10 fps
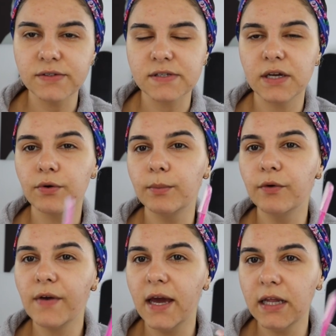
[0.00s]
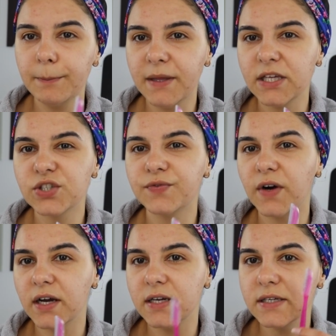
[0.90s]
It's gonna remove any peach
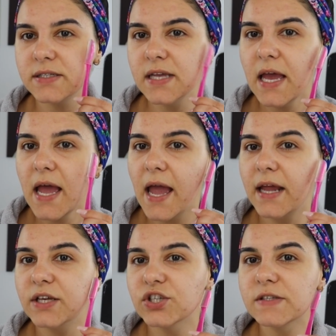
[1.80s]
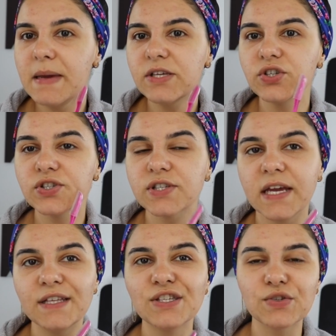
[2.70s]
fuzz, and it just makes your
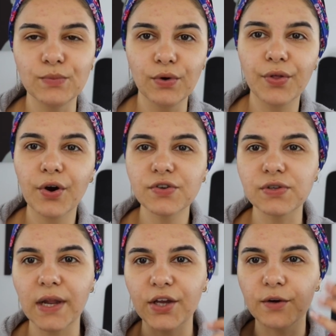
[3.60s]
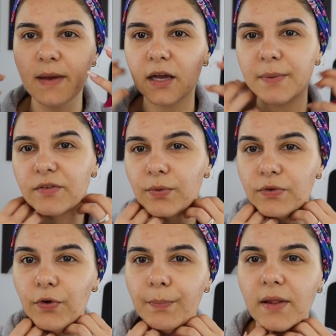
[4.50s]
skin smoother. So like your makeup is going
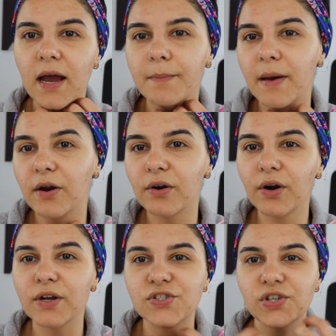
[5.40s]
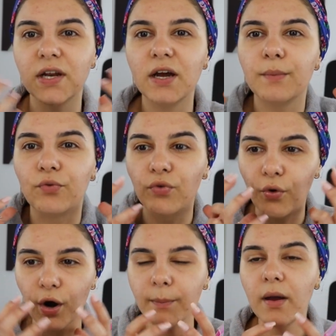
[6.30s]
to apply better. It's just gonna
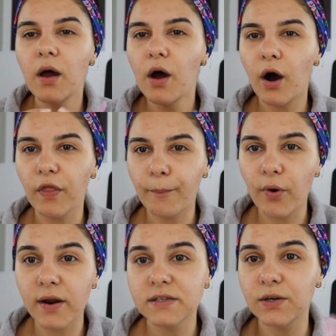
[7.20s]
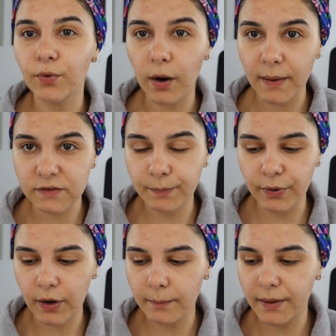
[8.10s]
absorb all the products that we're about to
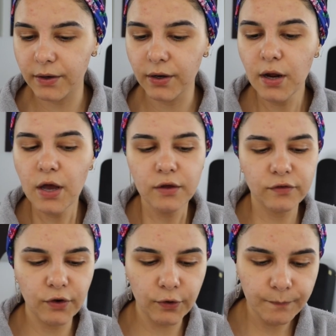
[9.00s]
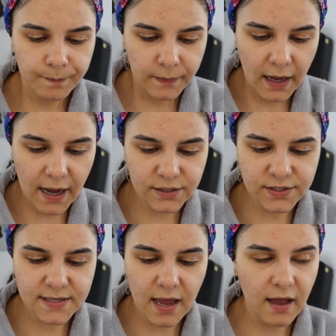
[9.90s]
put on better. So I
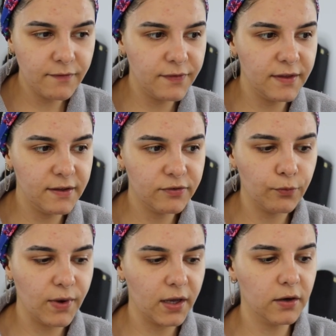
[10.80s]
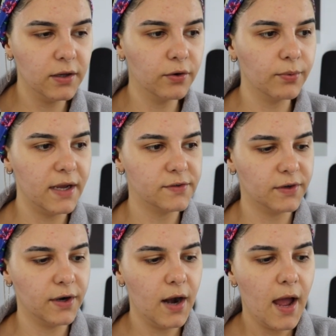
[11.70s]
just have this regular little
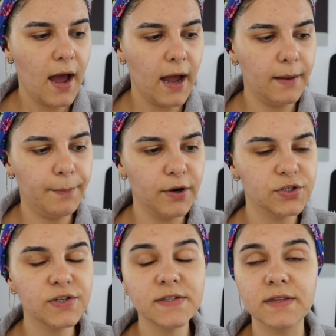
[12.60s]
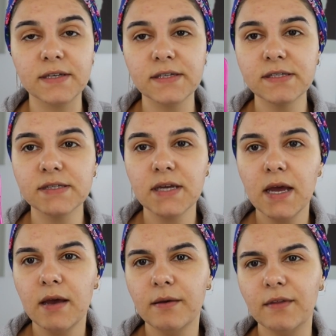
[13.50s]
razor. I purchased this.
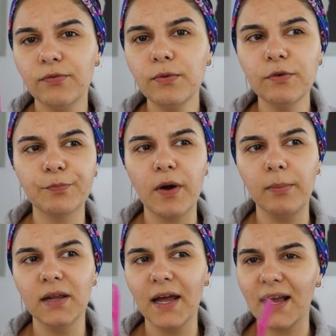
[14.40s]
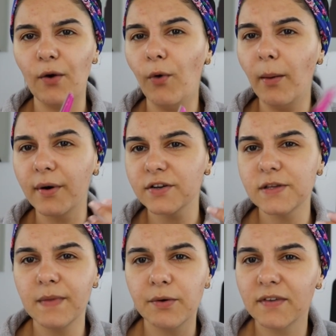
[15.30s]
This one was probably like at Walmart or
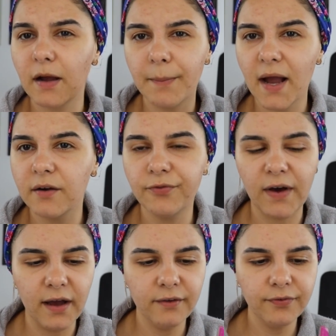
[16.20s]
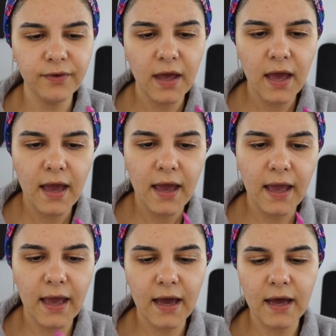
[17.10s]
something. It was like a pack of five.
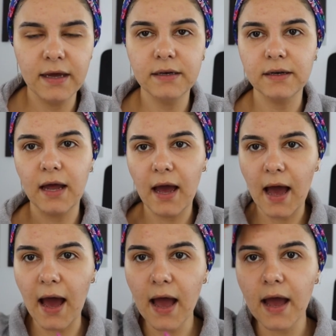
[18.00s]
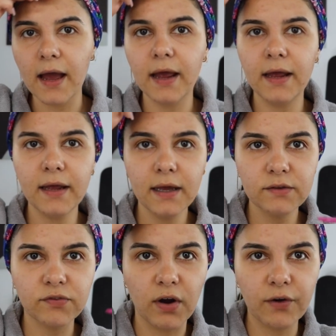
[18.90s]
And I
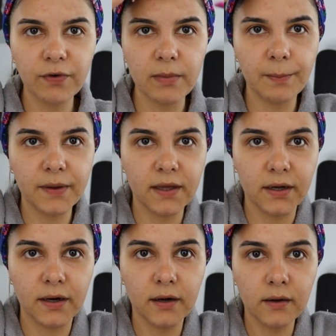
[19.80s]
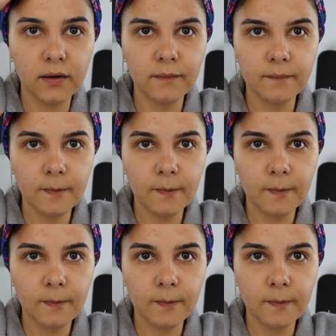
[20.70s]
start from up here.